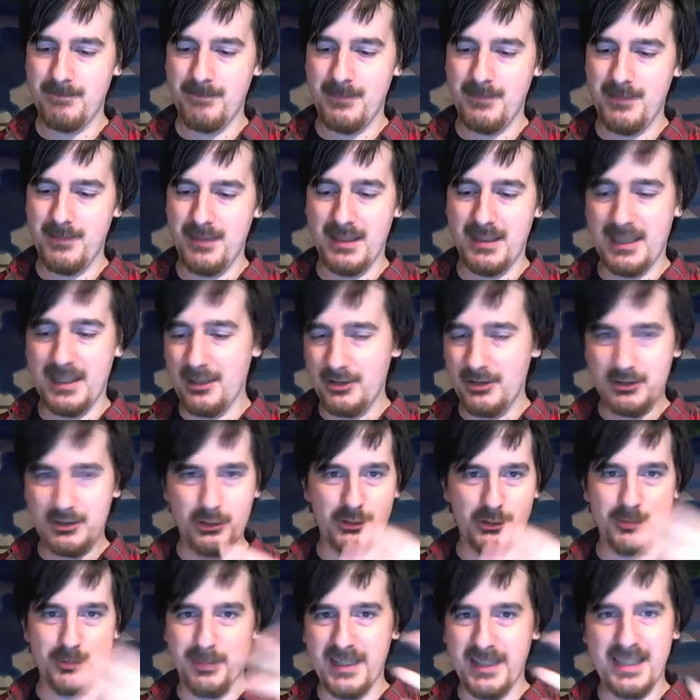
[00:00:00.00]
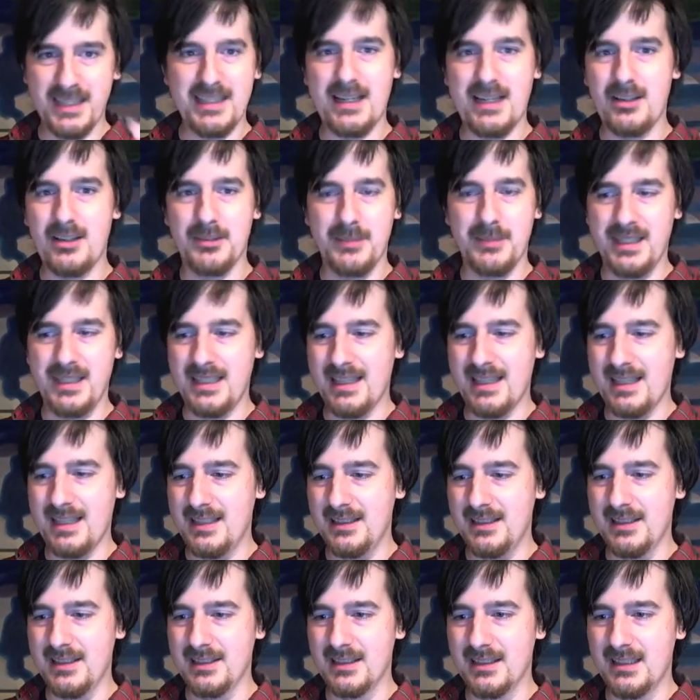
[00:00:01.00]
The characters played out in my
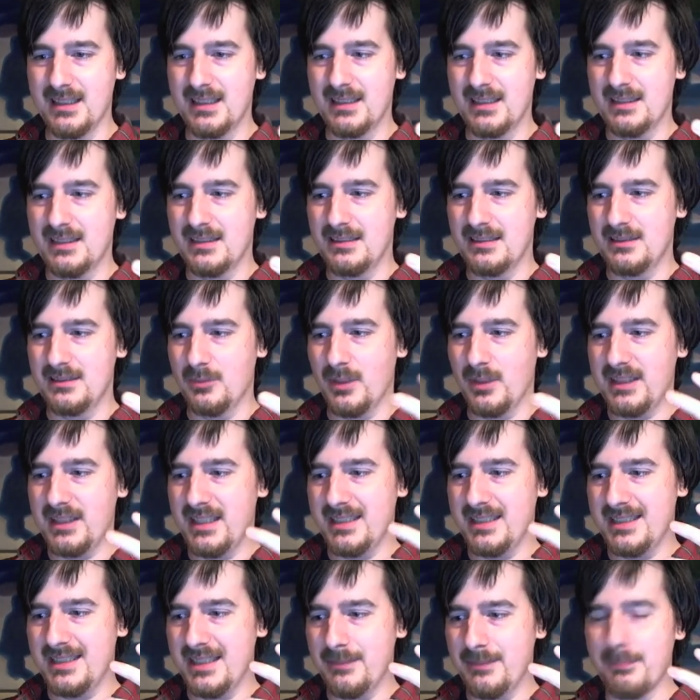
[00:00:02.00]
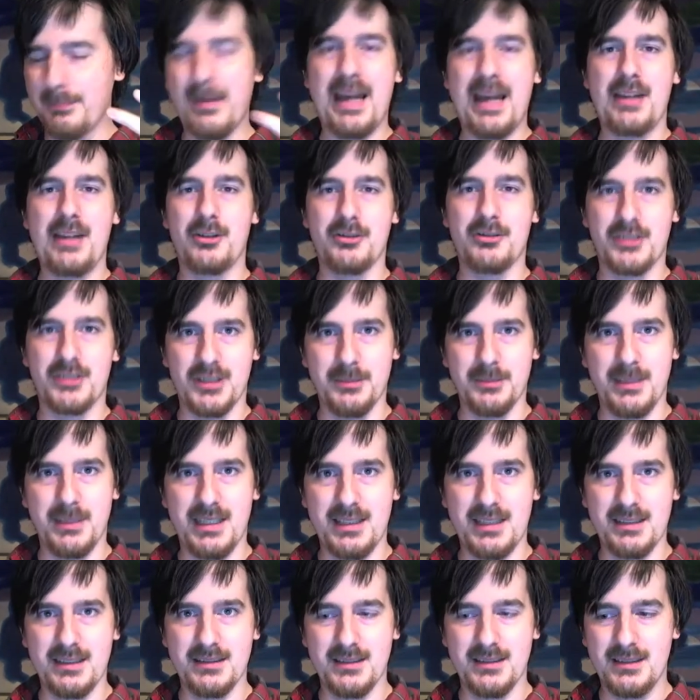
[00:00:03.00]
head, that what they did mattered to
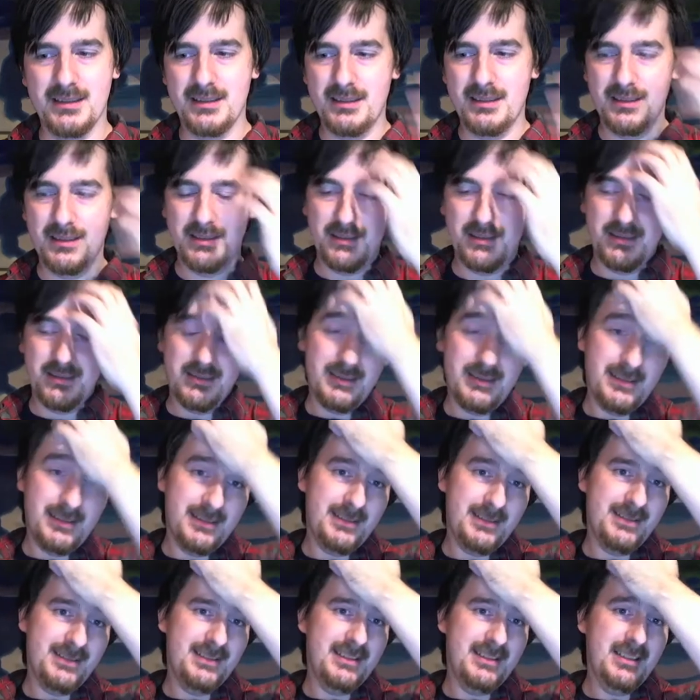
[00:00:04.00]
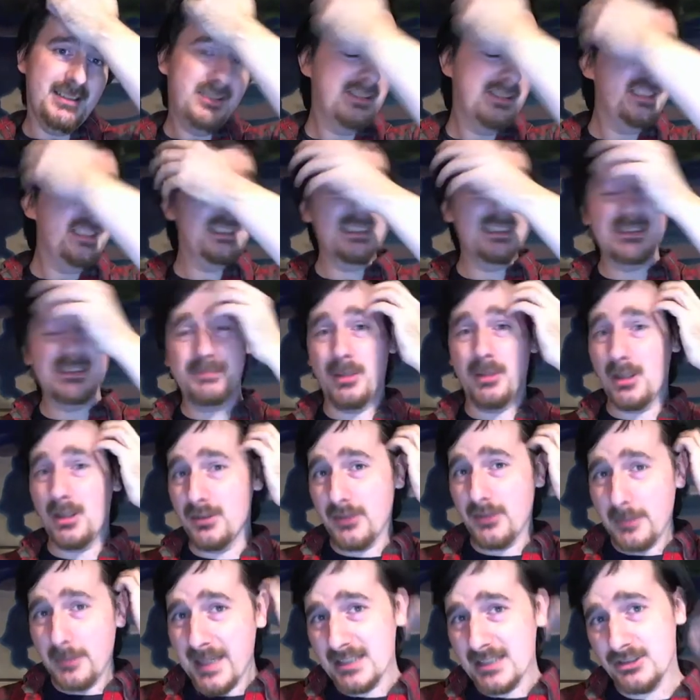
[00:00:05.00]
me. That's part
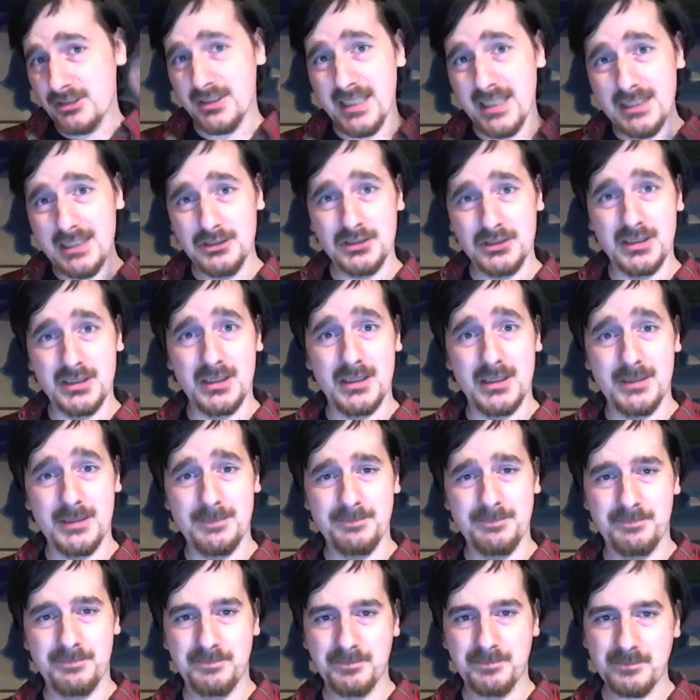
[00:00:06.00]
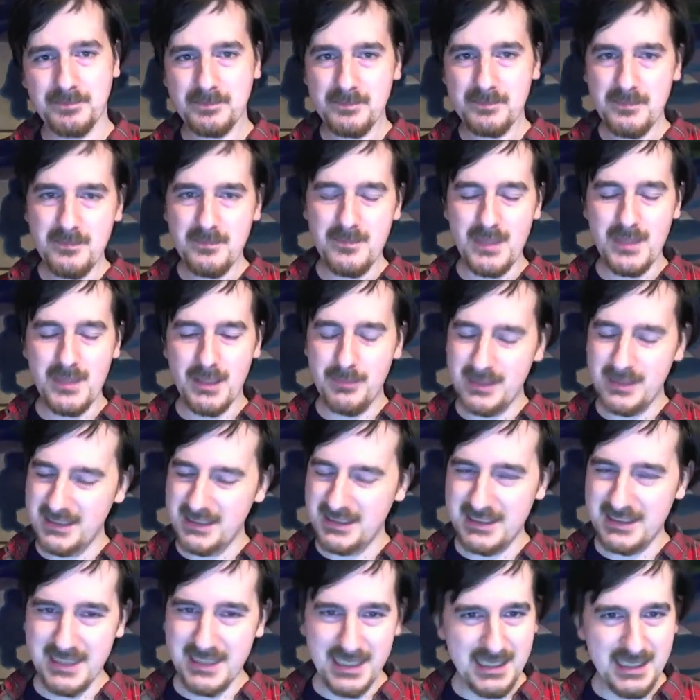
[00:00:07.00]
of imagination. But
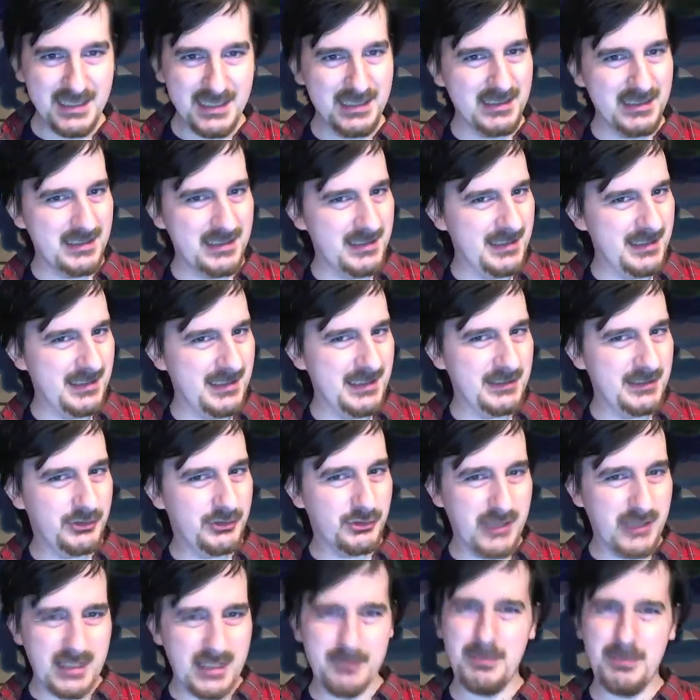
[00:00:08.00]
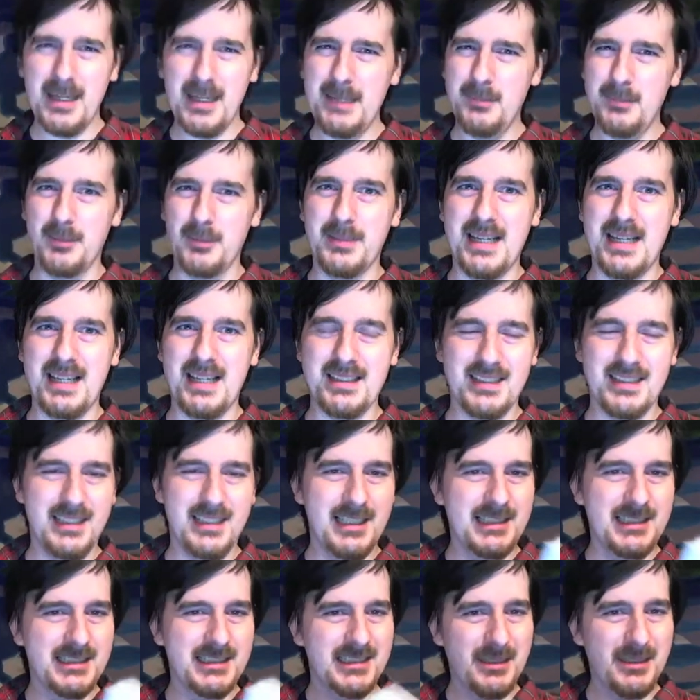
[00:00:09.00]
seeing it in trade paperback,
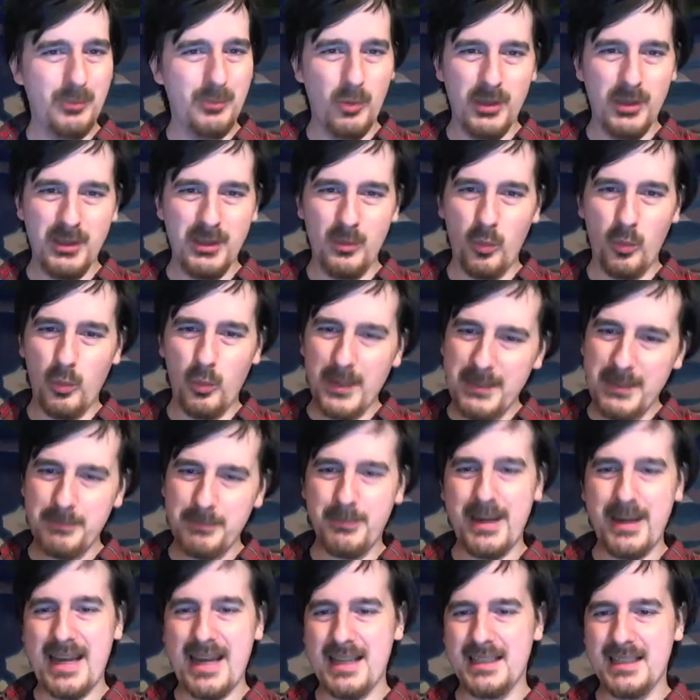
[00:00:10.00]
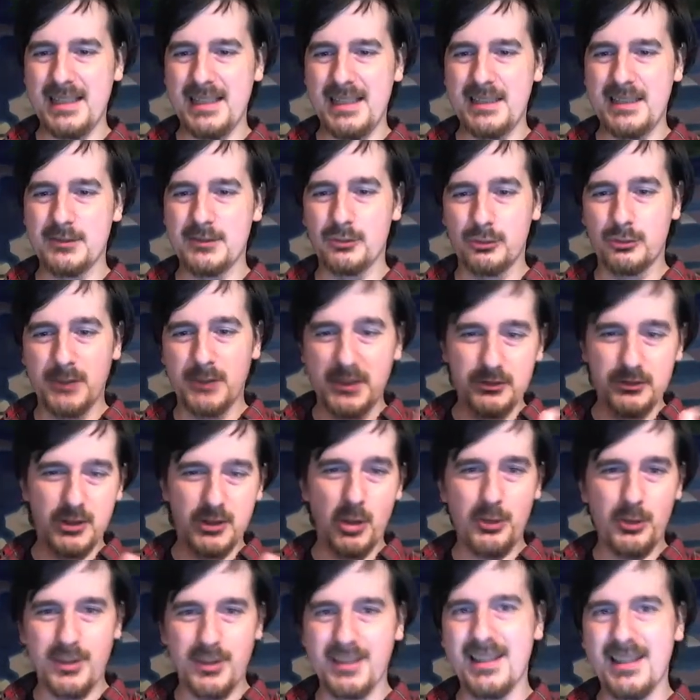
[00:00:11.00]
someone went back and
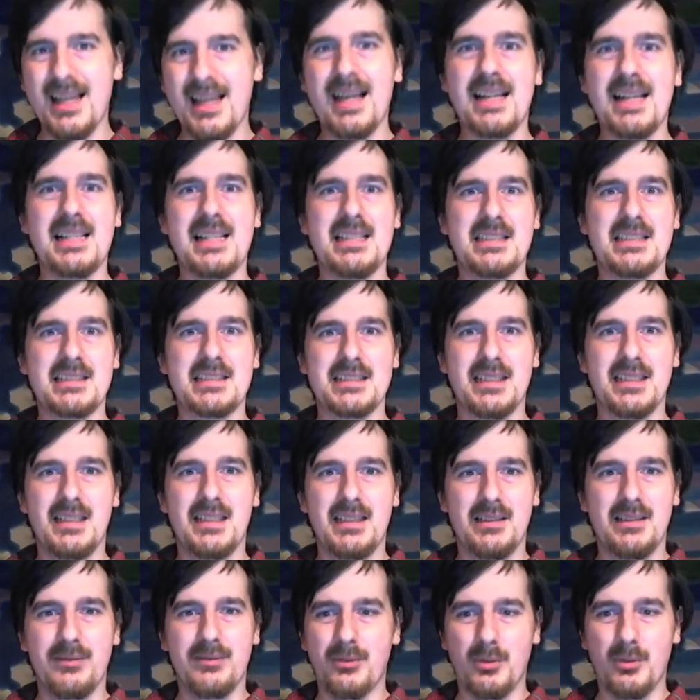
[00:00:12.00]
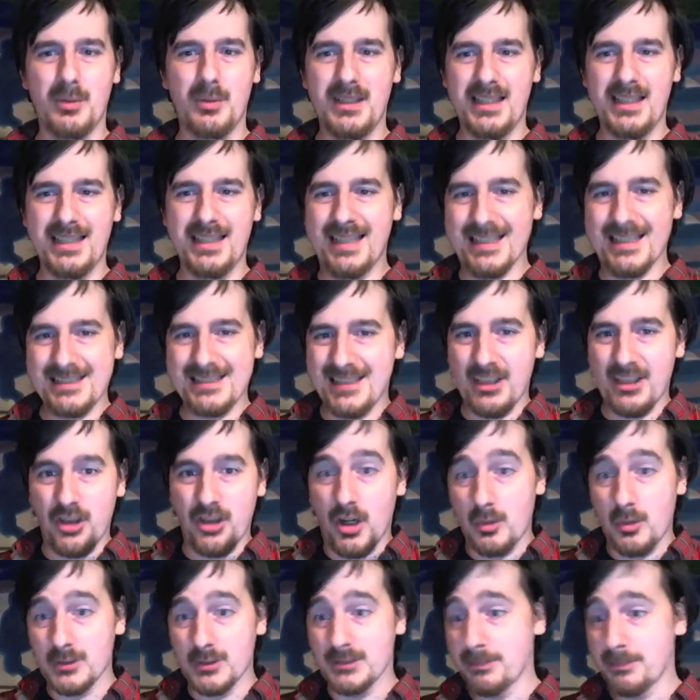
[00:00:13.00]
rewrote the lines for what I guess they
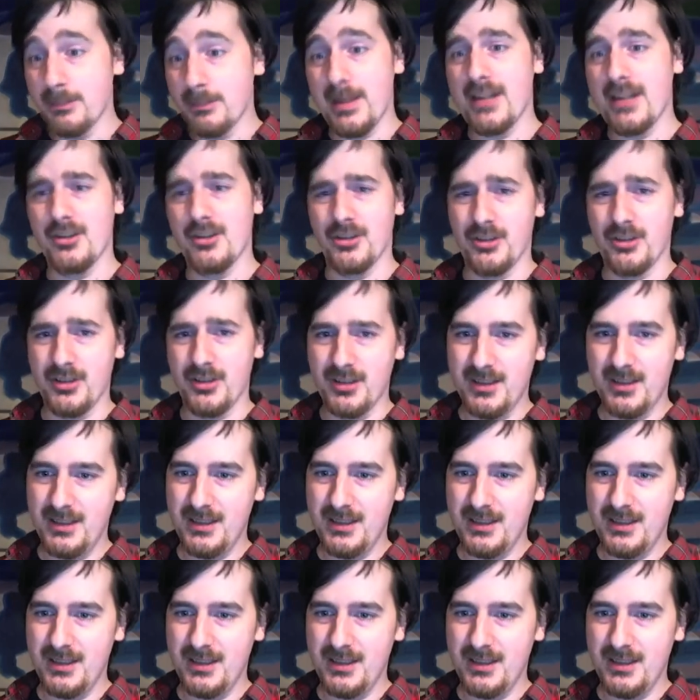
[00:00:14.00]
thought was better.